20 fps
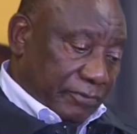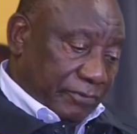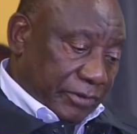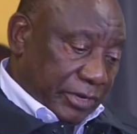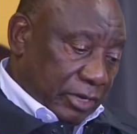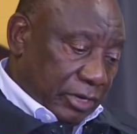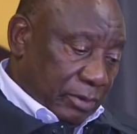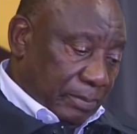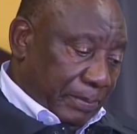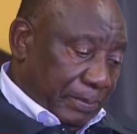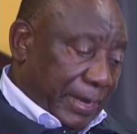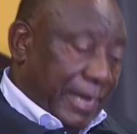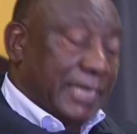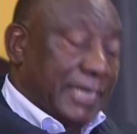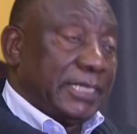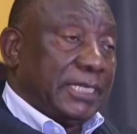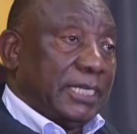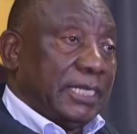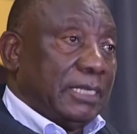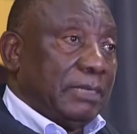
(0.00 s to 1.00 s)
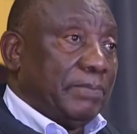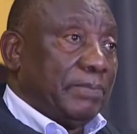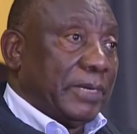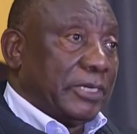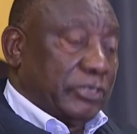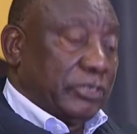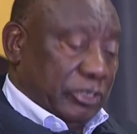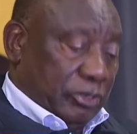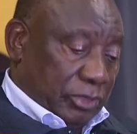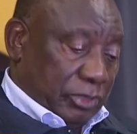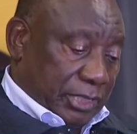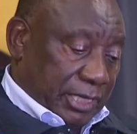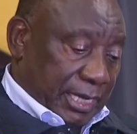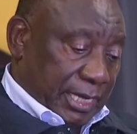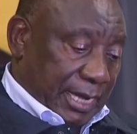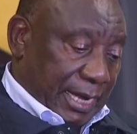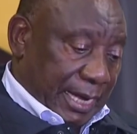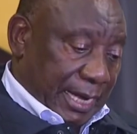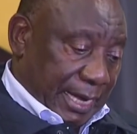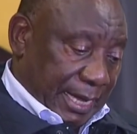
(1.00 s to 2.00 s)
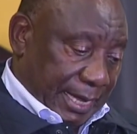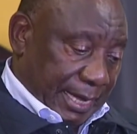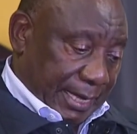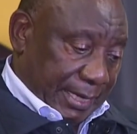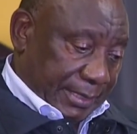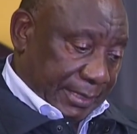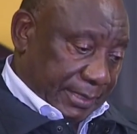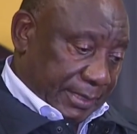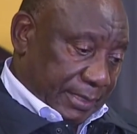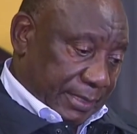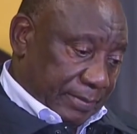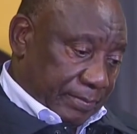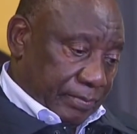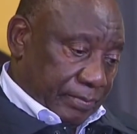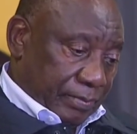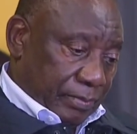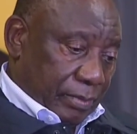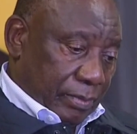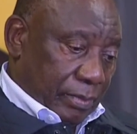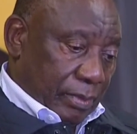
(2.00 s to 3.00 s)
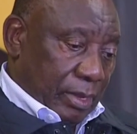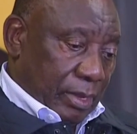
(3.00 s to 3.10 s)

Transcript: the National Freedom Party, and the Patriotic Alliance.